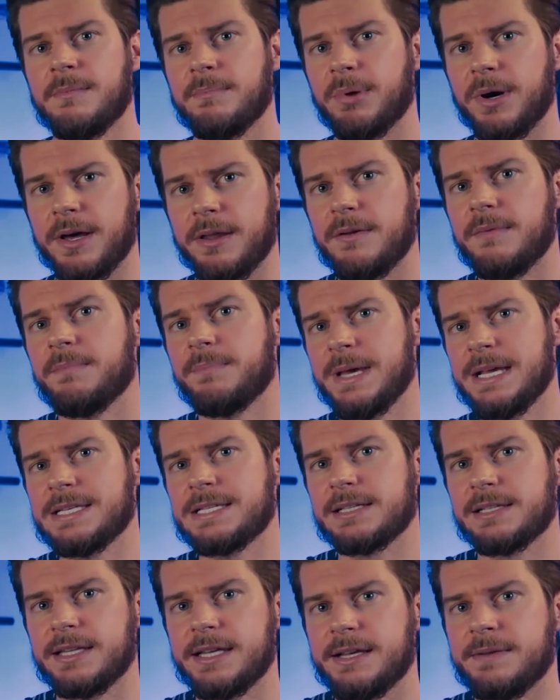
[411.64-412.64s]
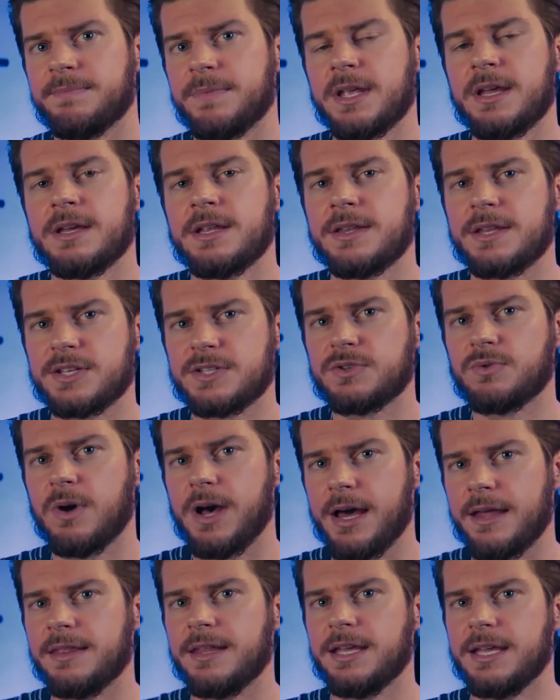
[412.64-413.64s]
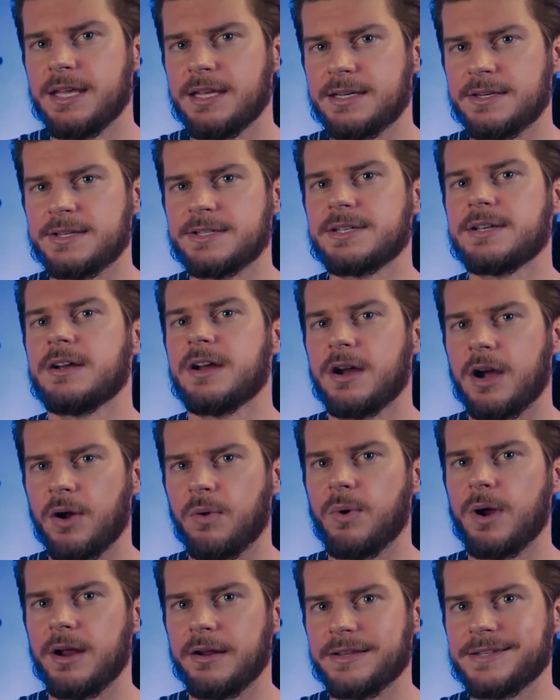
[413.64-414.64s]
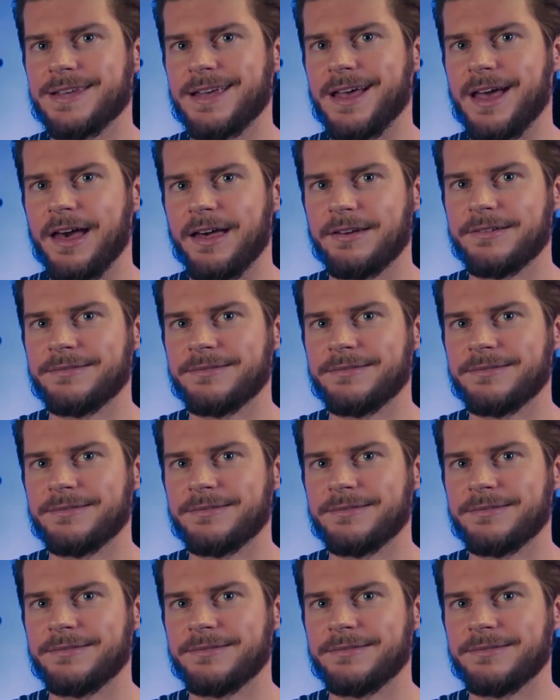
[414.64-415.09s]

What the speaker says: but basically the squat and the hinge are where it's at.